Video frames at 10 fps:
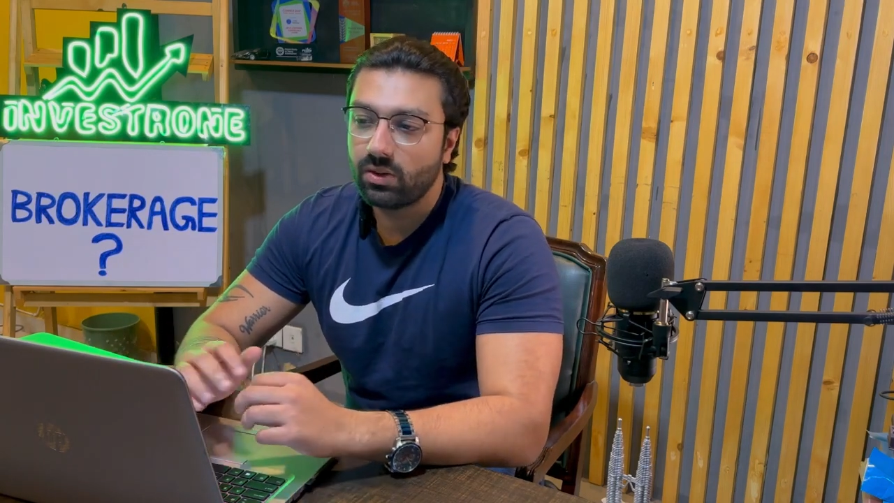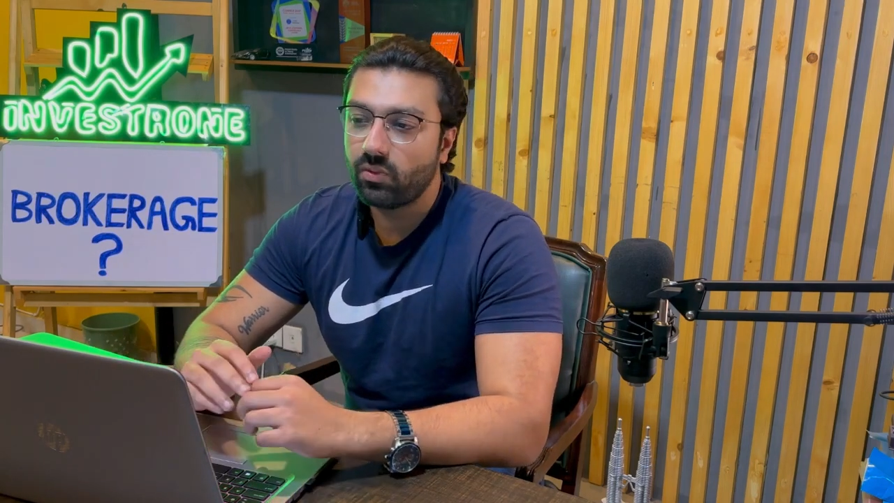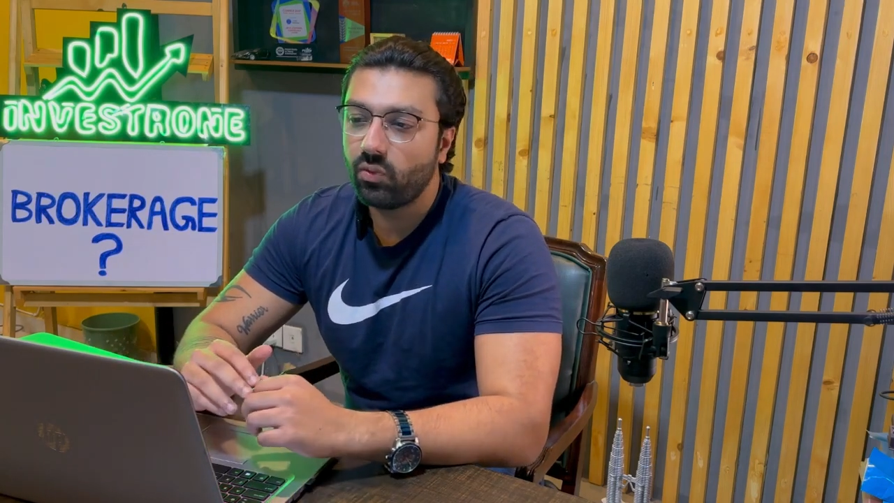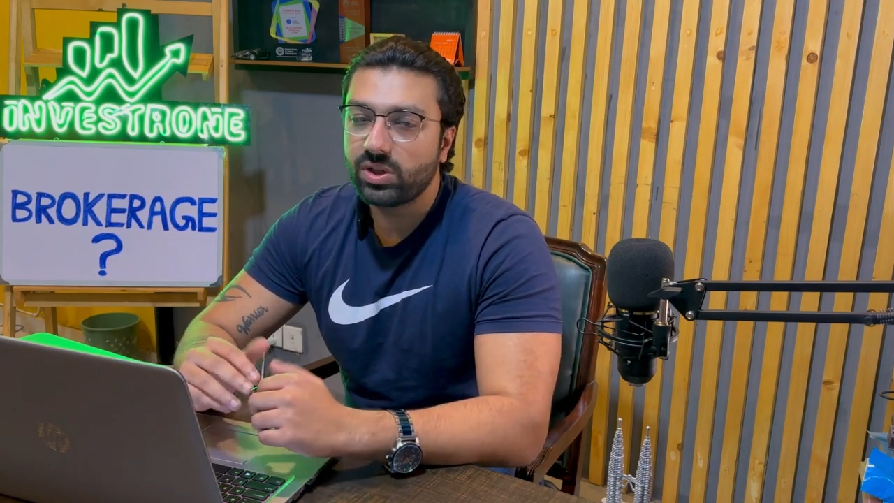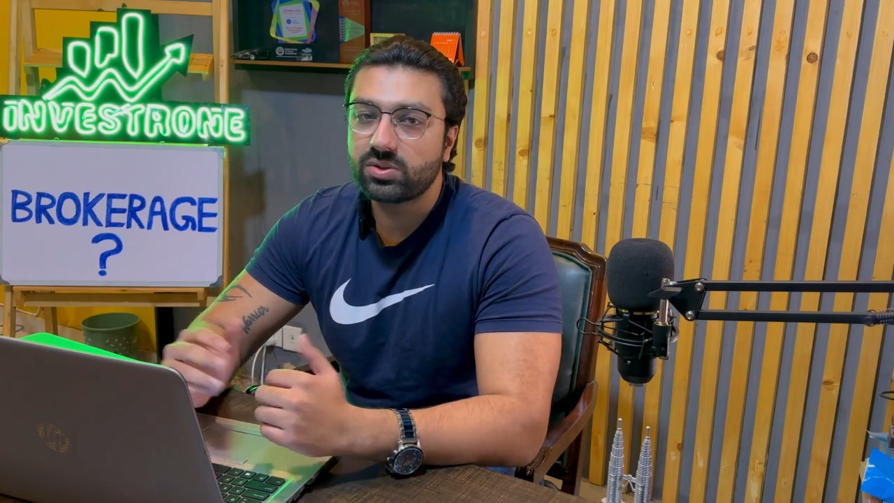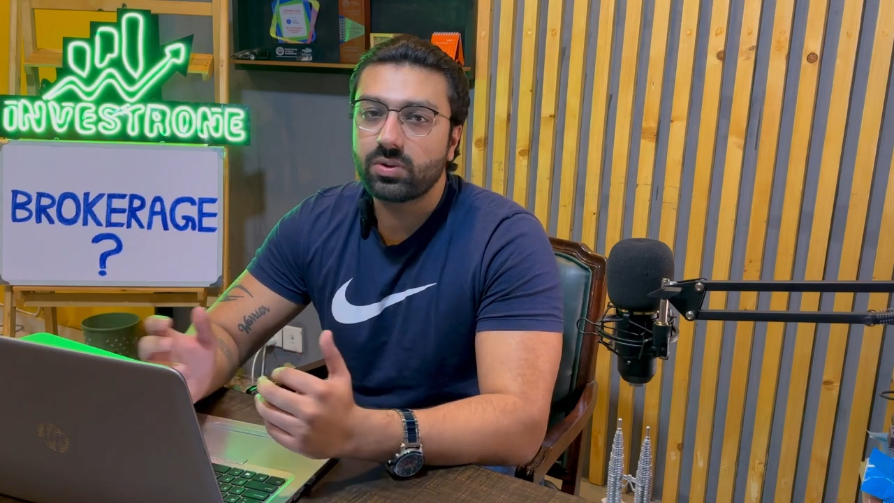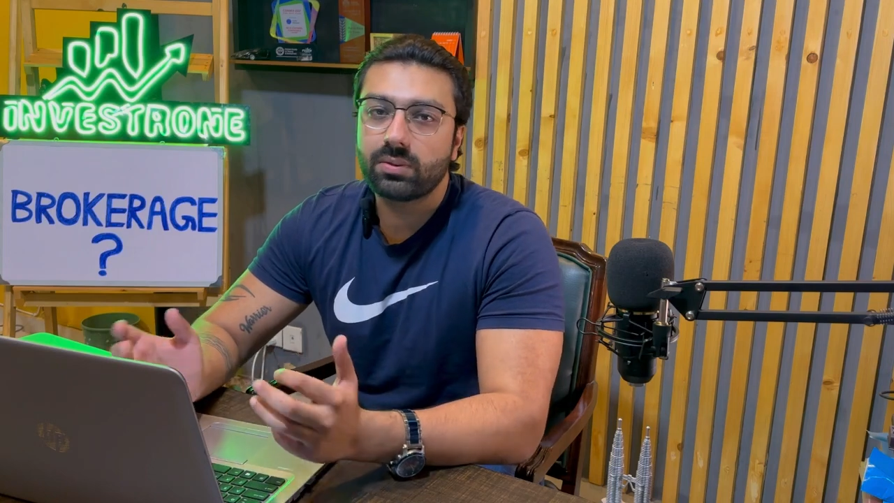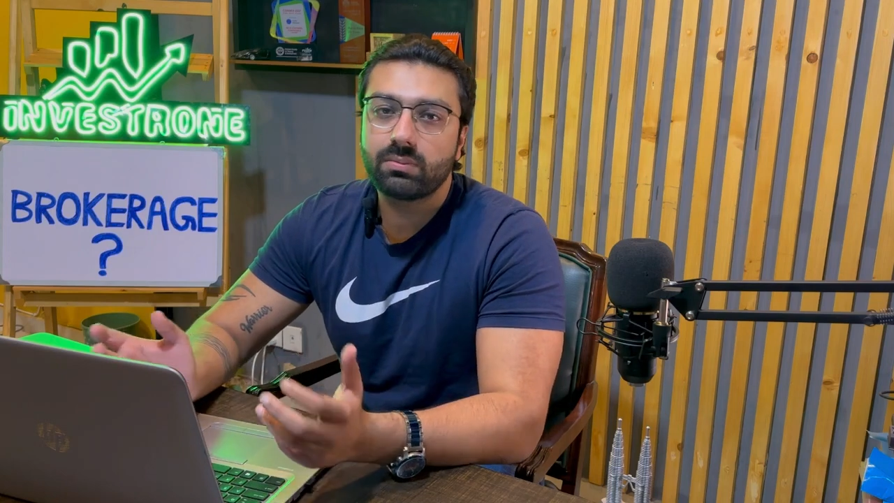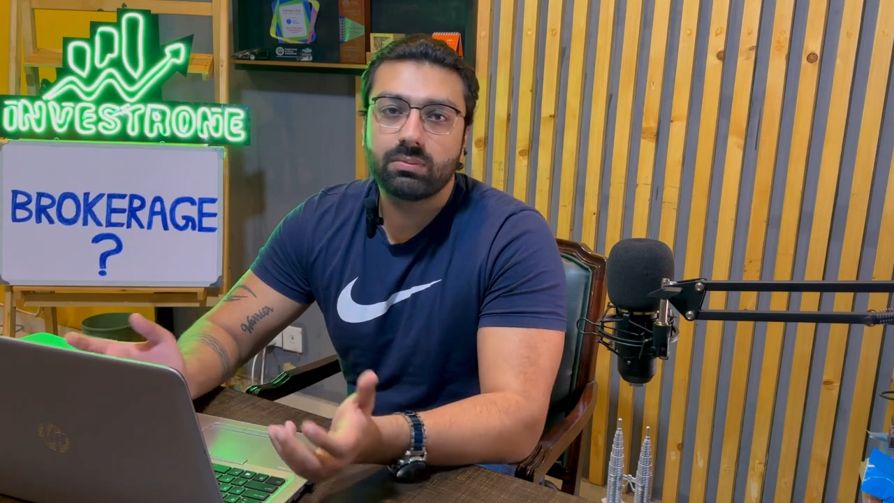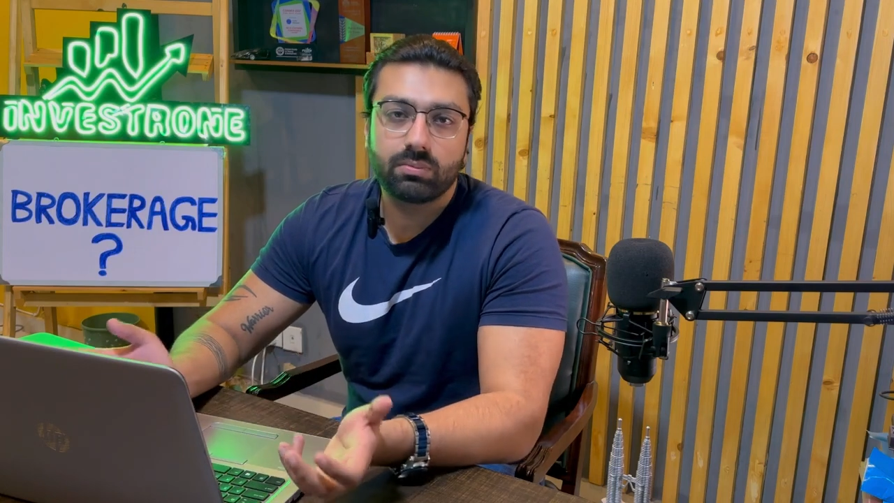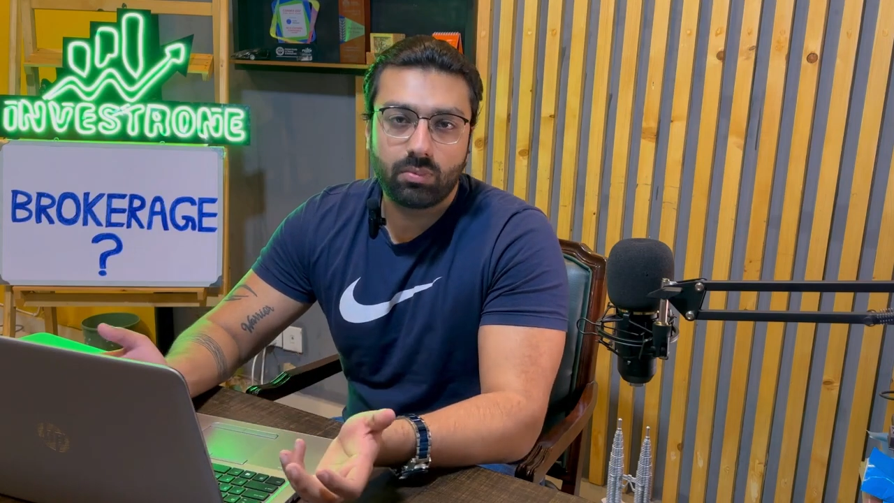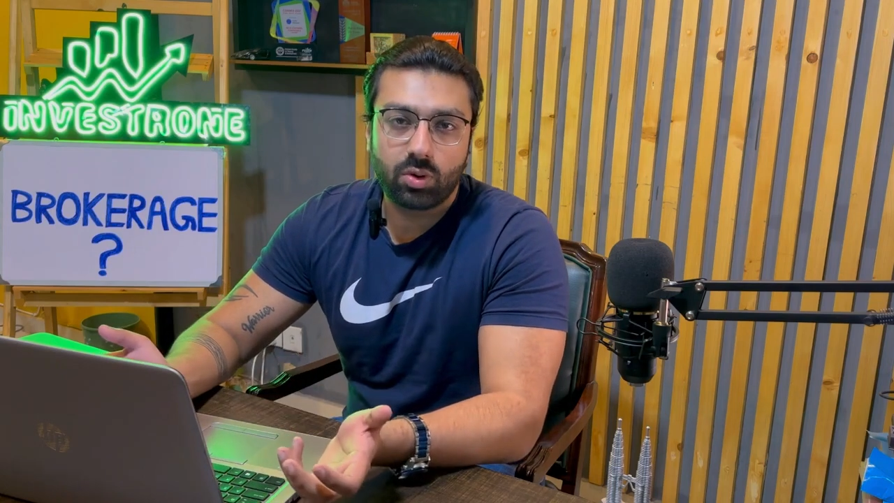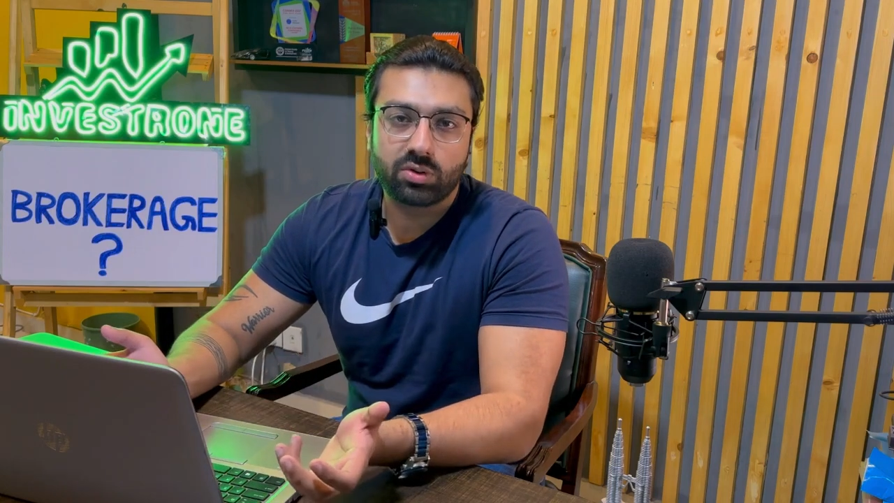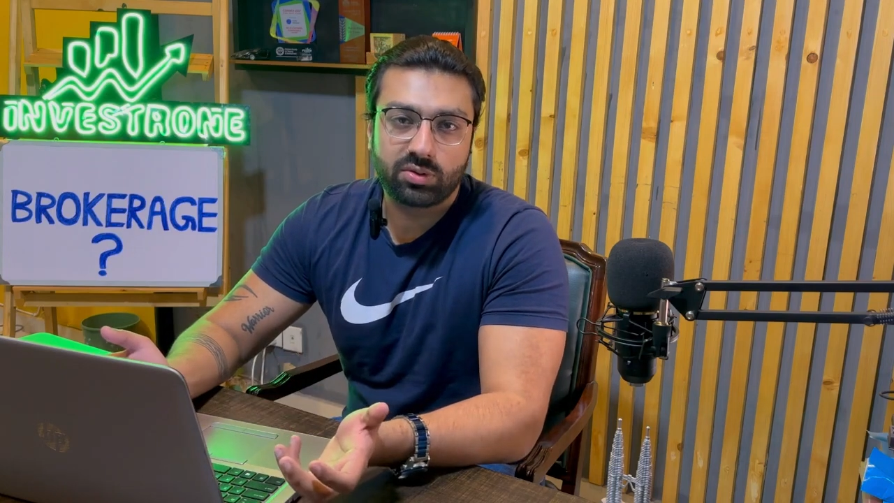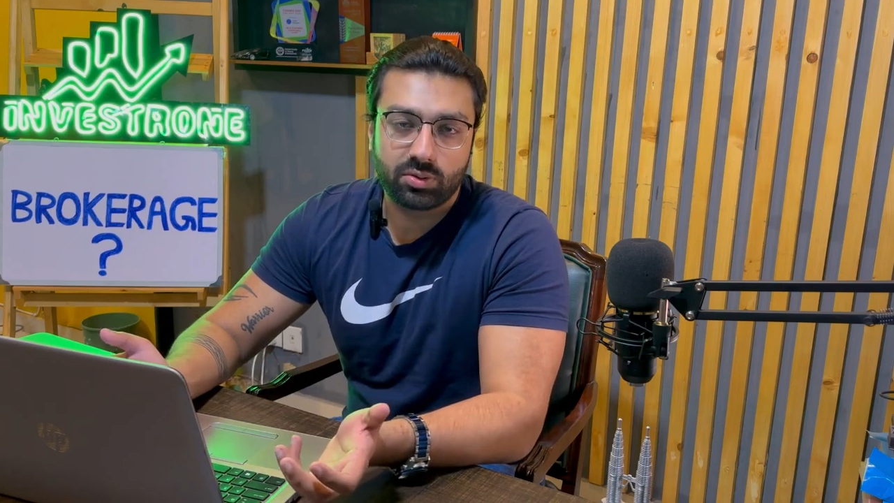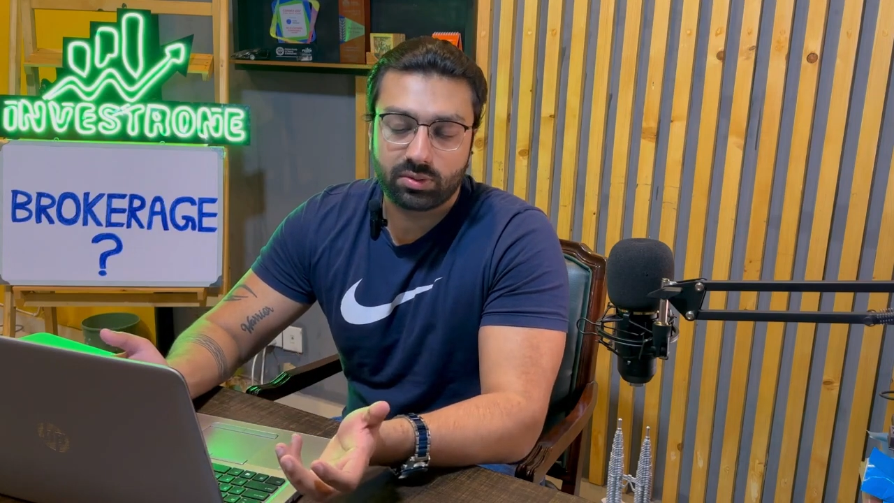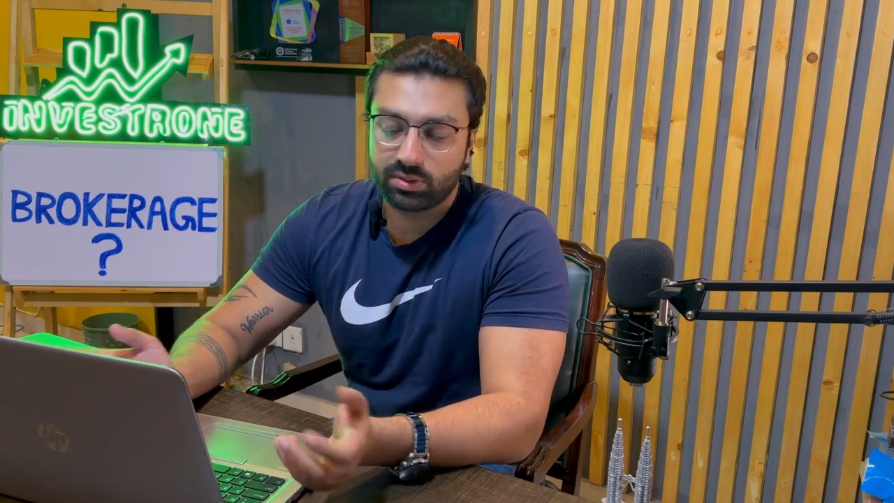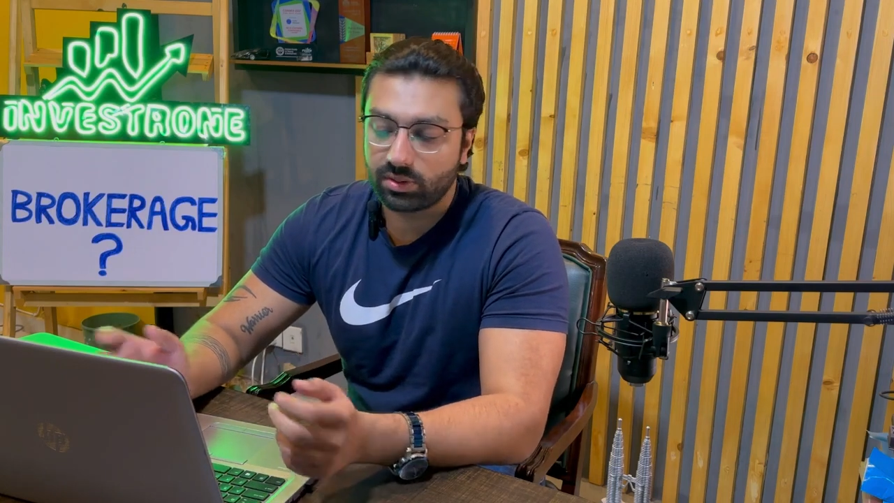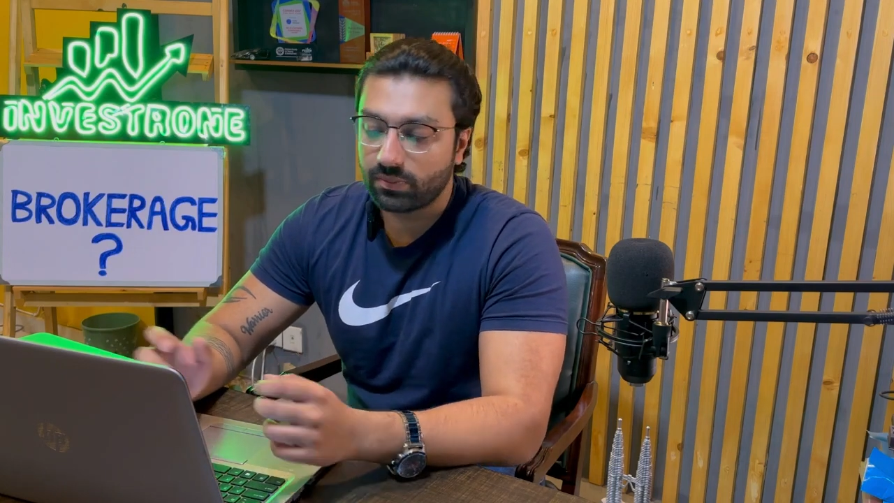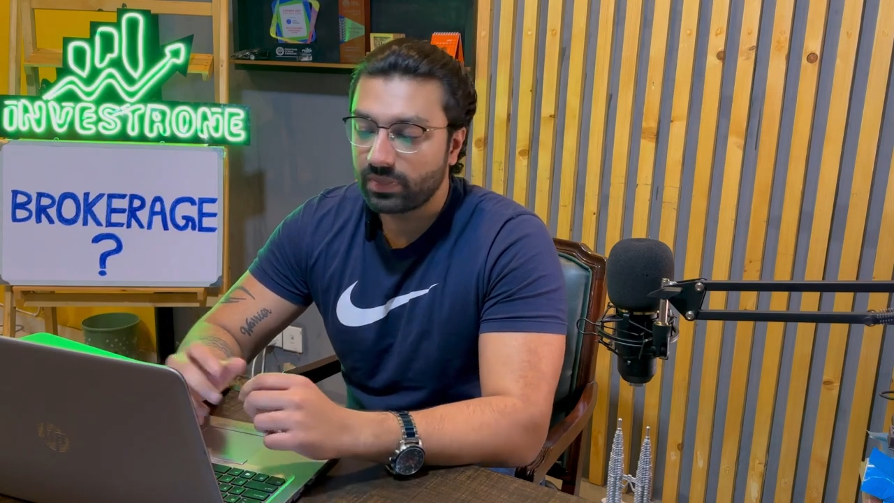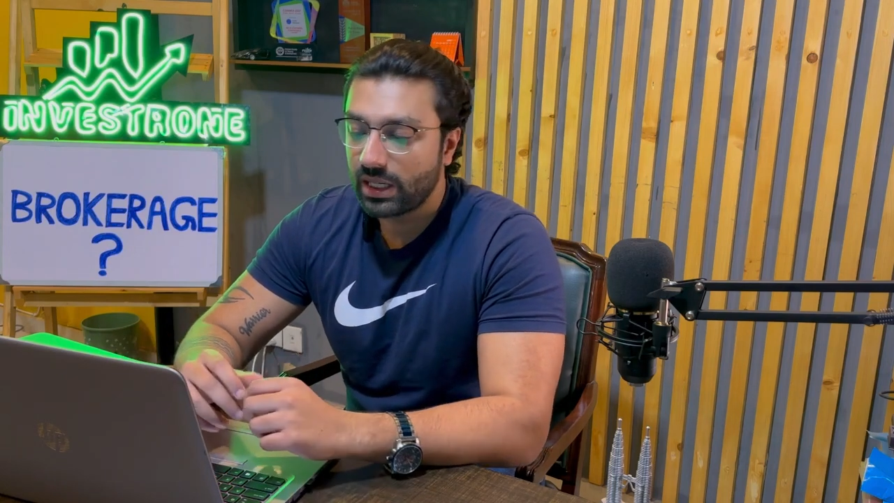which one more suits you.